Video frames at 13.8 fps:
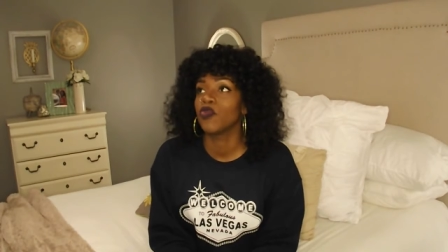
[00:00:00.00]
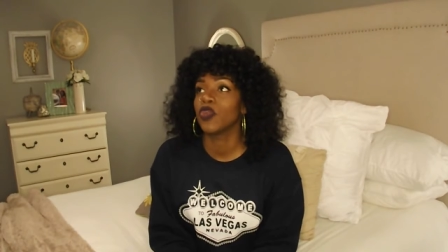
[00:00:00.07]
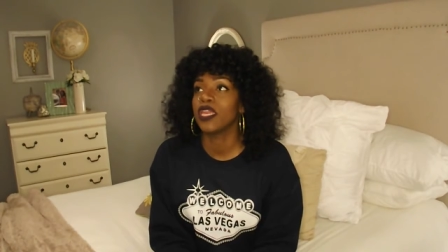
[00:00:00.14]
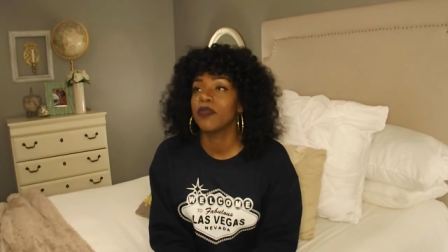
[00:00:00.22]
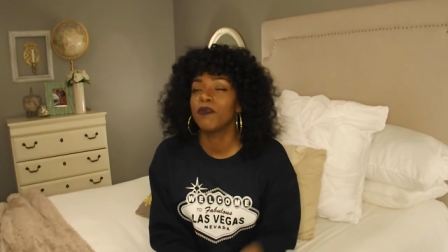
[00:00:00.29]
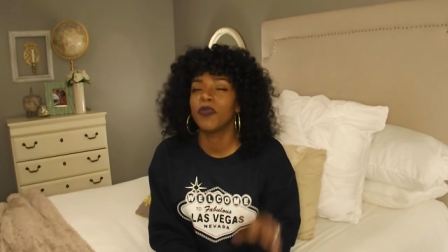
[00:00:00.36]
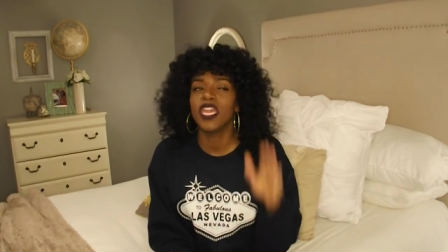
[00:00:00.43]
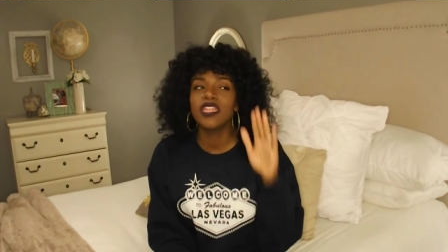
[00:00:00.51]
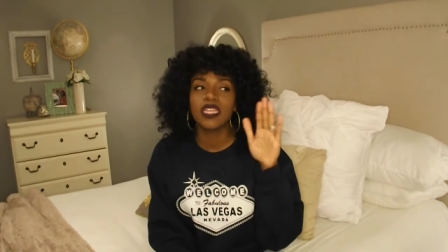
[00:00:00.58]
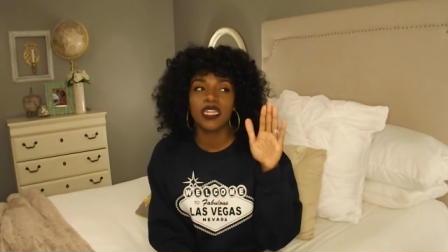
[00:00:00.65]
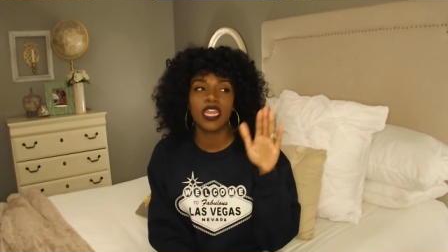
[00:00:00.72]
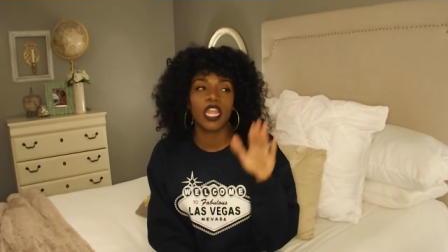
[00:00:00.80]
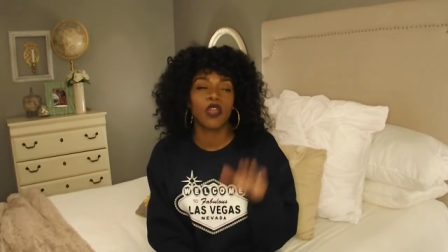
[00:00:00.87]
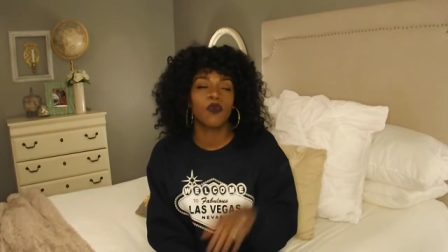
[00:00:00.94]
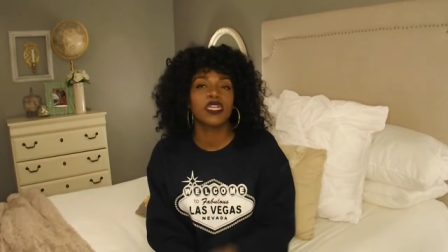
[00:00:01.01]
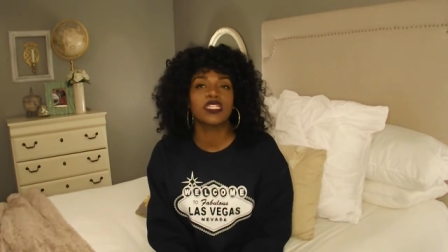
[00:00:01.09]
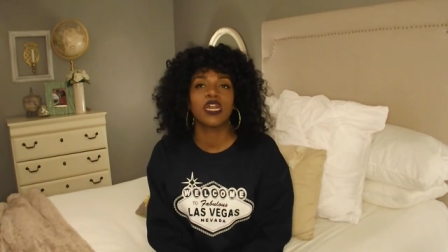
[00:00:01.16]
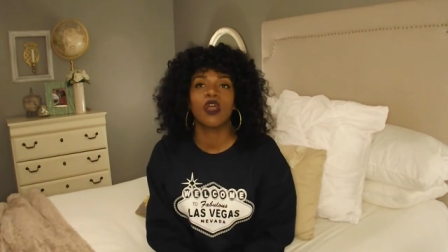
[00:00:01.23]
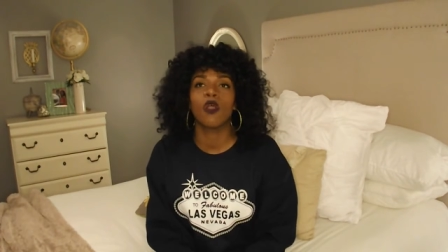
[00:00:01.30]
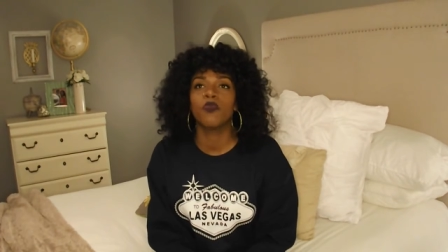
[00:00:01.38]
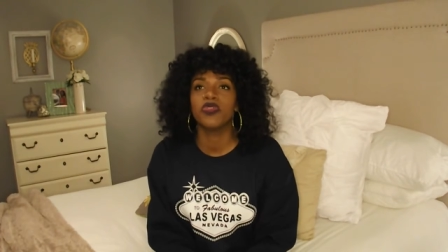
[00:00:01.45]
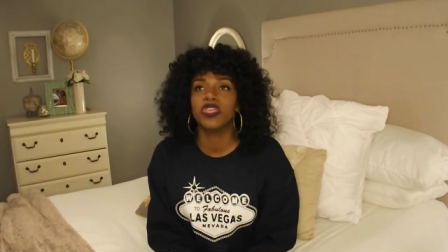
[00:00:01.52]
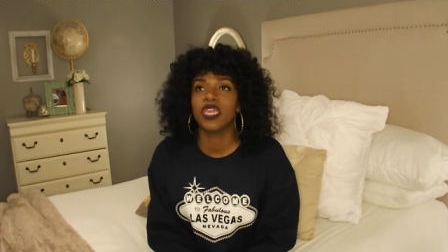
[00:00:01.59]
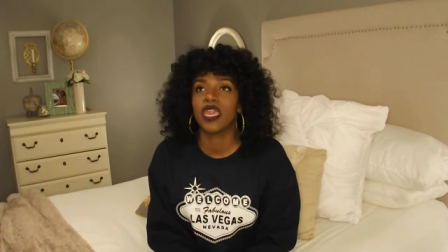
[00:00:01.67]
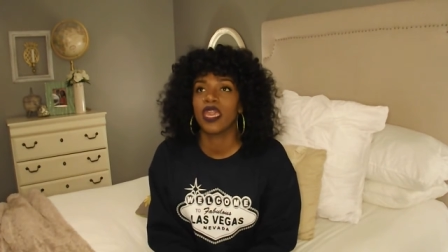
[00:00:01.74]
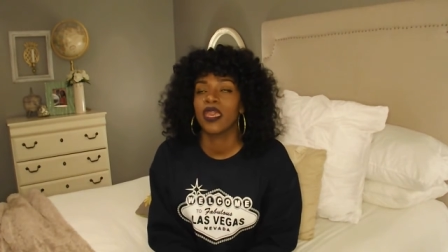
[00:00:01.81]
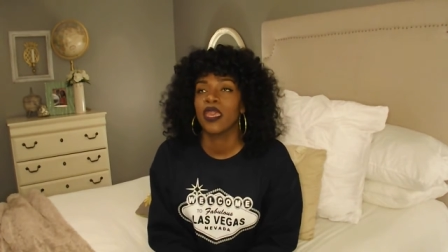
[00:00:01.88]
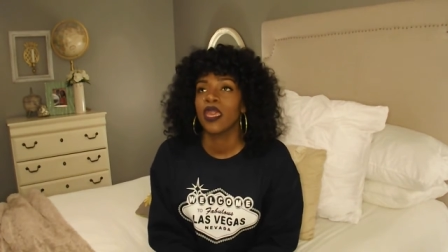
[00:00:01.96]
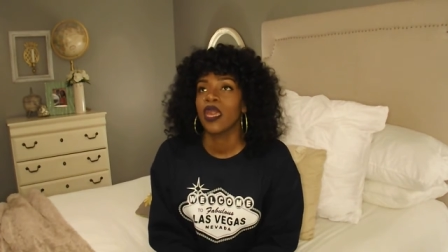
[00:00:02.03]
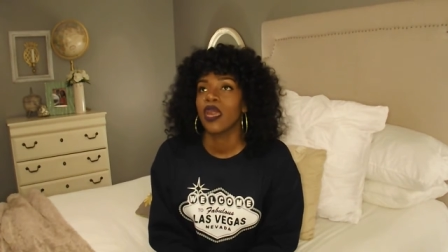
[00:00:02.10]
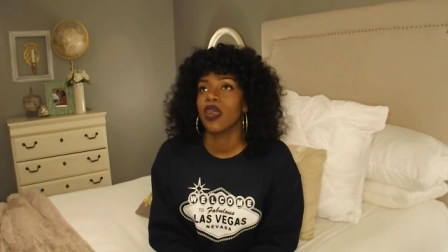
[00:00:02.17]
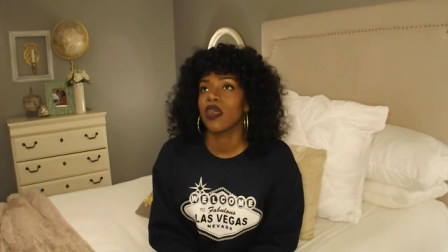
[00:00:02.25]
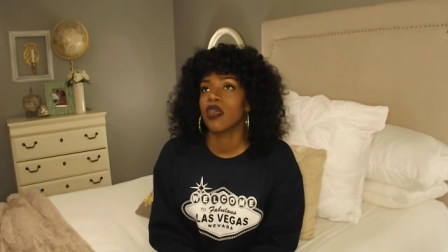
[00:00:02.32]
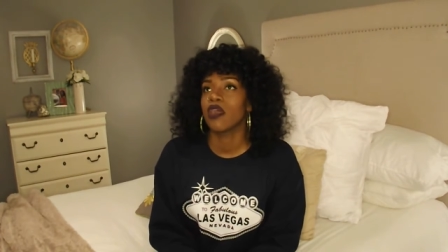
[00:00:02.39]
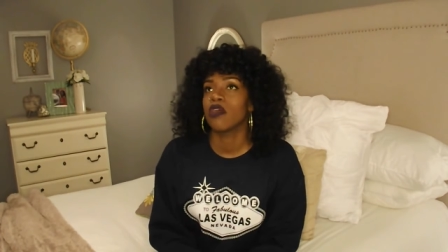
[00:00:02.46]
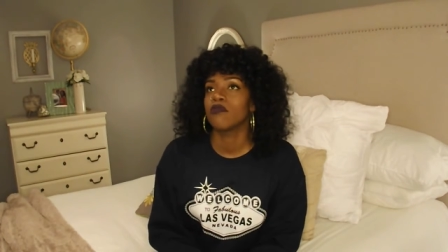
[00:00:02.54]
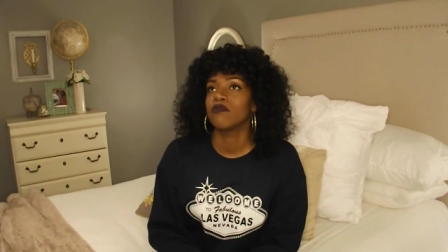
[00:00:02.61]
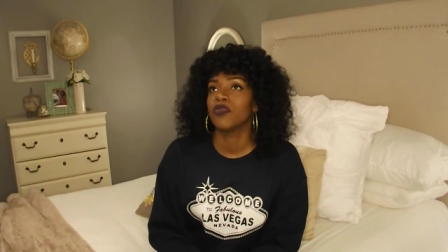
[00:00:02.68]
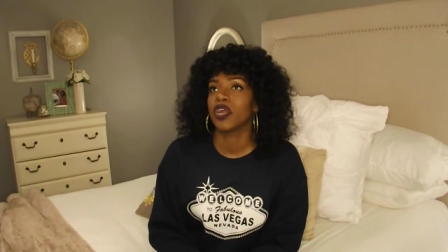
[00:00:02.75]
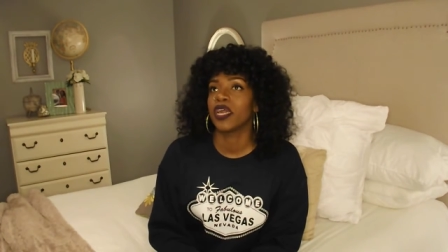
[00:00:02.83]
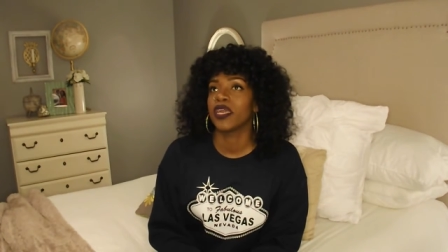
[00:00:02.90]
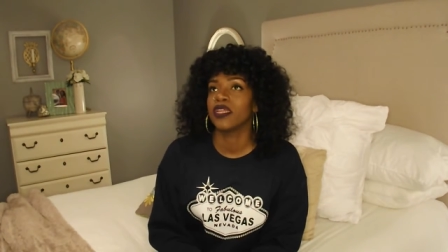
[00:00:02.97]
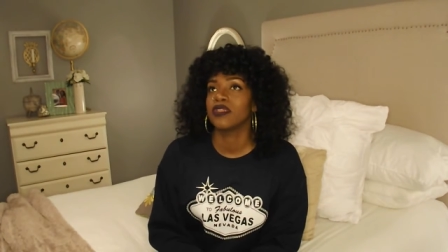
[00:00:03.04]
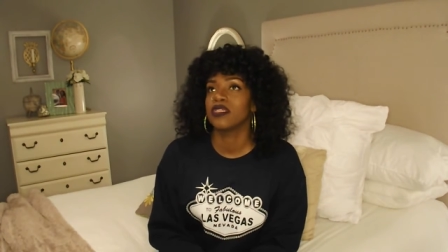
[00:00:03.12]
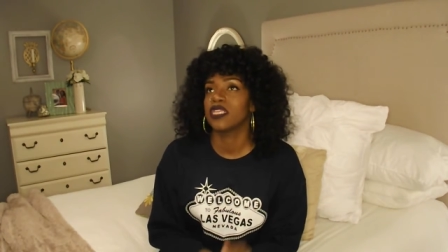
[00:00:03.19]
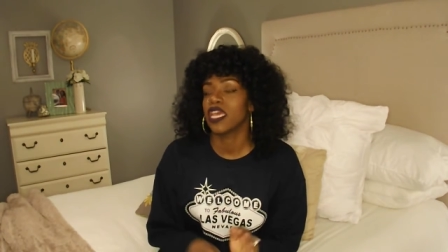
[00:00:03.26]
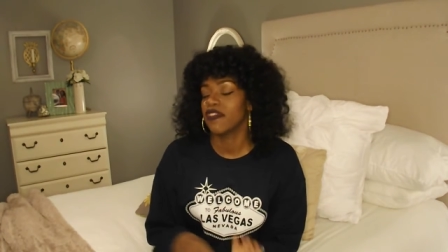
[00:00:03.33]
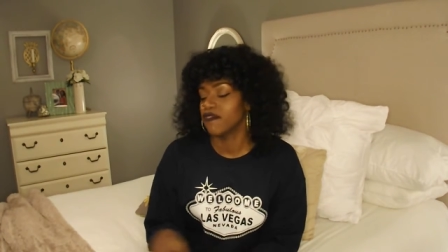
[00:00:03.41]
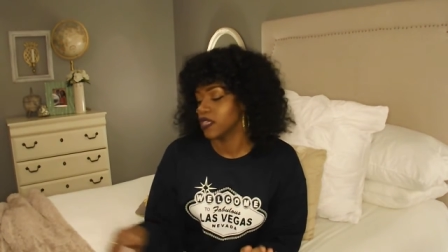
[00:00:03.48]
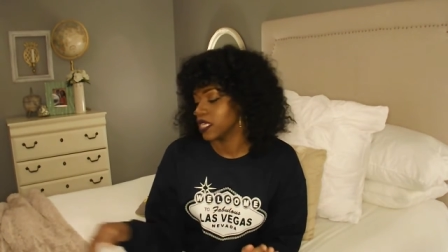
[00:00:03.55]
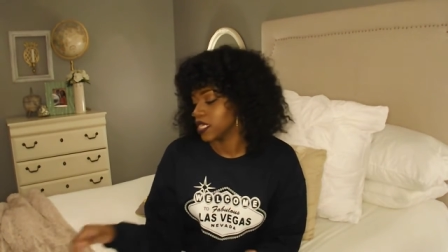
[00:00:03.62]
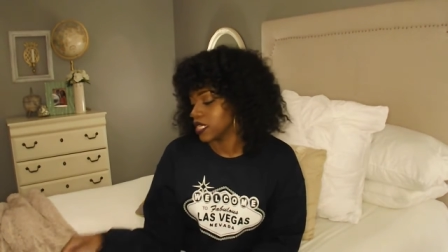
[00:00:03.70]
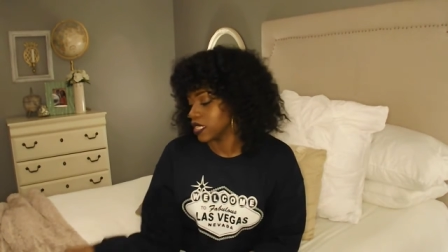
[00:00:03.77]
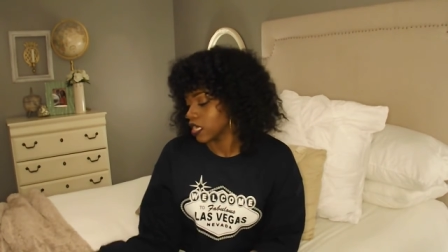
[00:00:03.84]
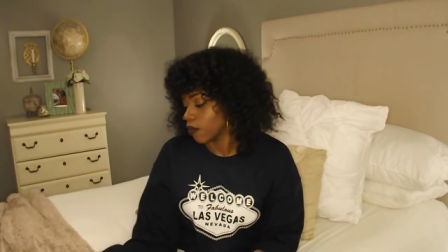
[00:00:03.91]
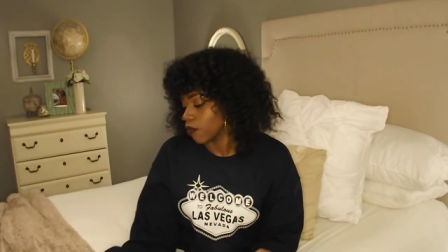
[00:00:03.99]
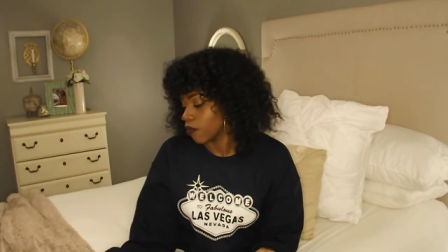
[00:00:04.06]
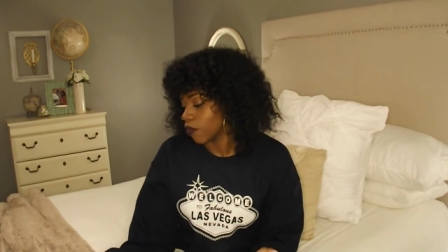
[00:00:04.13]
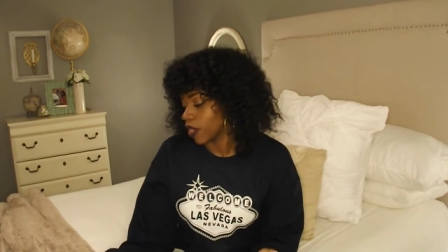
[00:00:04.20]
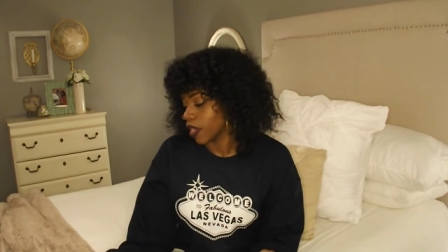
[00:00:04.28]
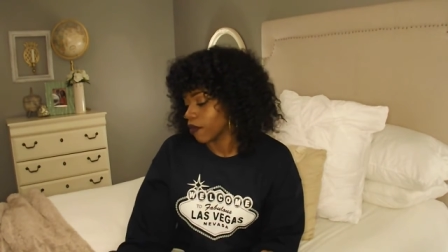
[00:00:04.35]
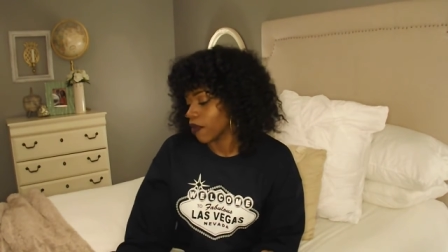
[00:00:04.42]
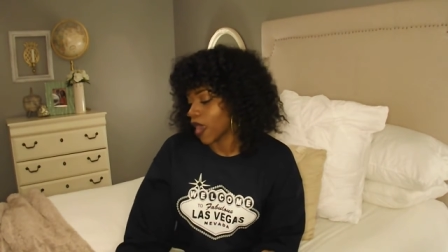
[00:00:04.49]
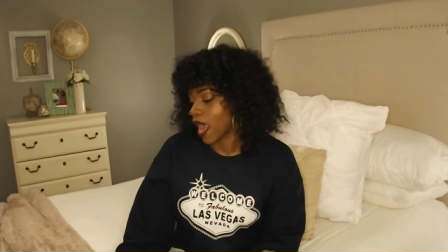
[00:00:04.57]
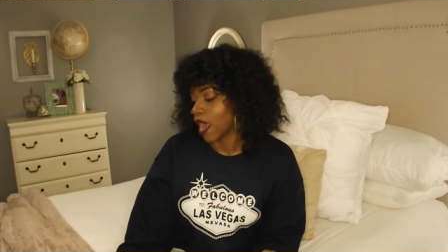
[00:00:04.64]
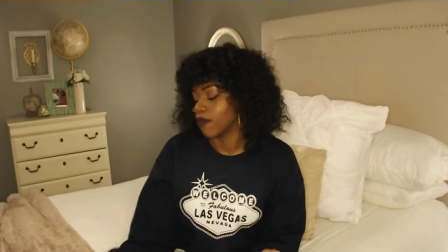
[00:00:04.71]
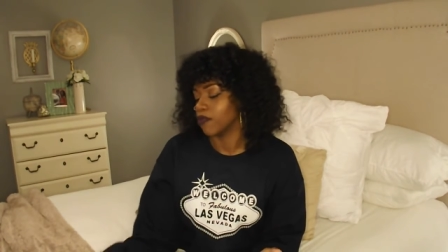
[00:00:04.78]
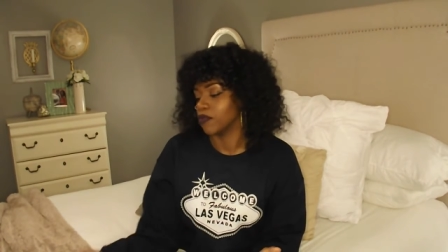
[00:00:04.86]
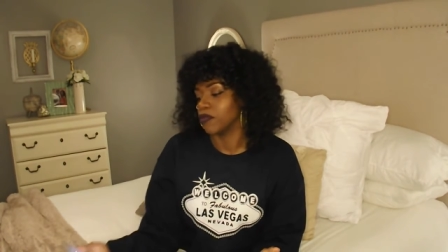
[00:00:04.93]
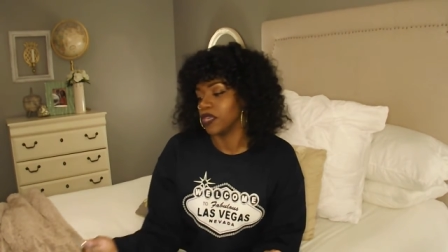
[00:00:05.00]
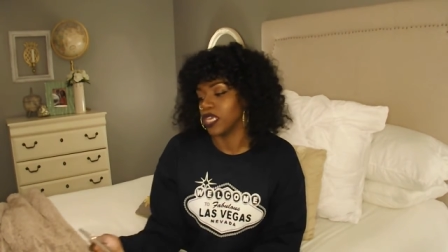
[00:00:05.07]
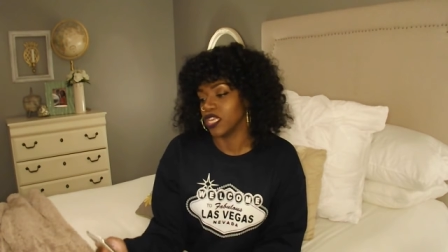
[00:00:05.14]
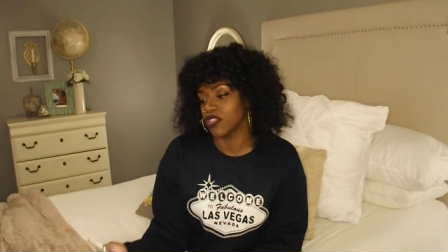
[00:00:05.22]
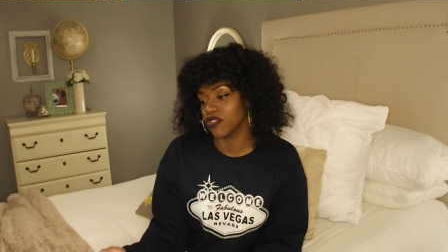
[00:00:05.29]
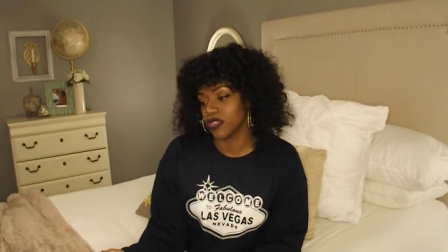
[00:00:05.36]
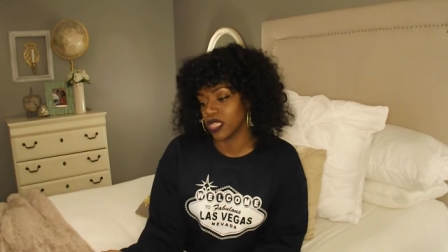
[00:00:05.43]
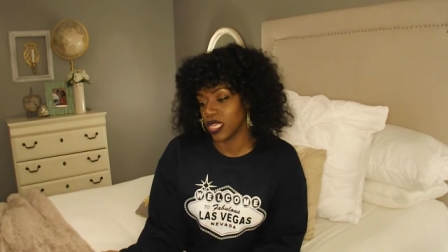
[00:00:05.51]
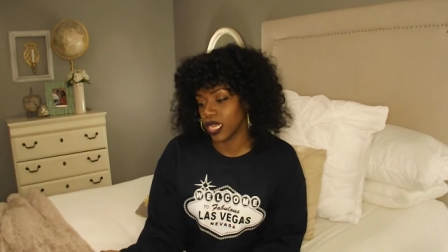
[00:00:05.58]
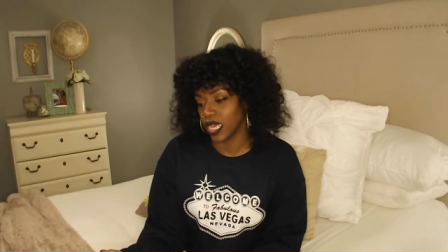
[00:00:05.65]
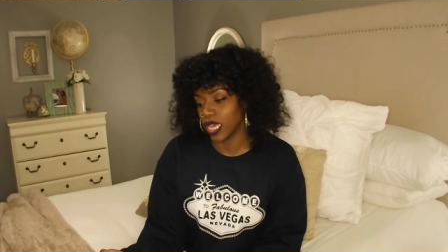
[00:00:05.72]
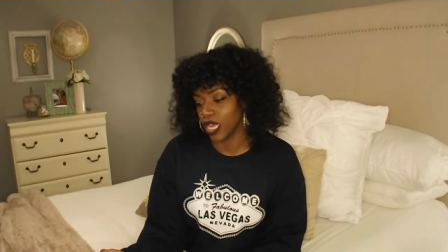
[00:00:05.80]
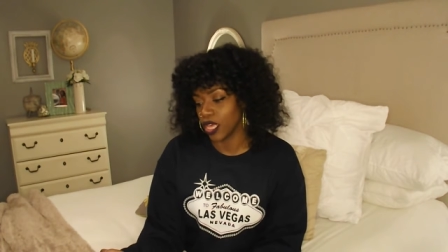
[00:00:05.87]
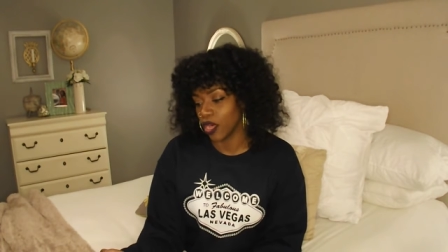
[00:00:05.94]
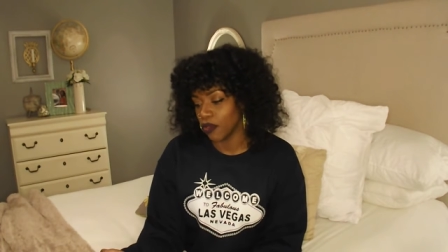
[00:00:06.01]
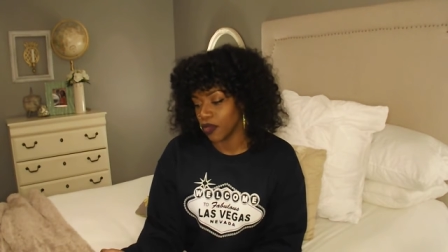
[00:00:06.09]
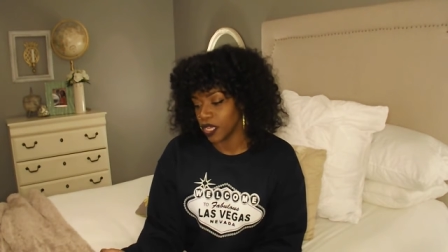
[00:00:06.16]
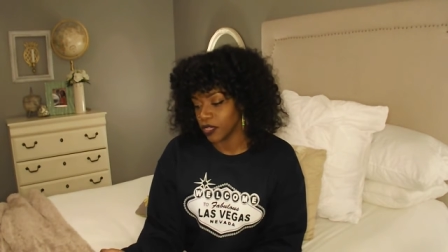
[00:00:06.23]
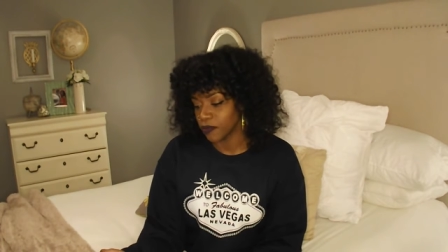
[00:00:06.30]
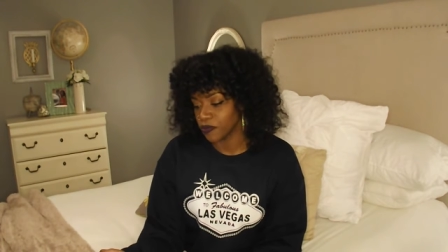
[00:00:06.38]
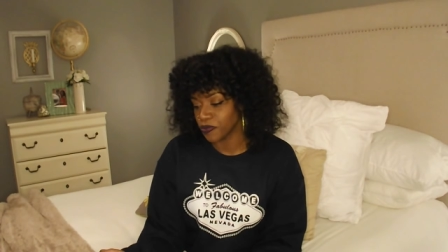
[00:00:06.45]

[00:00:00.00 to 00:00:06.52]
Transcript: We peeked in there. It wasn't open yet, but definitely somewhere where I will be interested in going.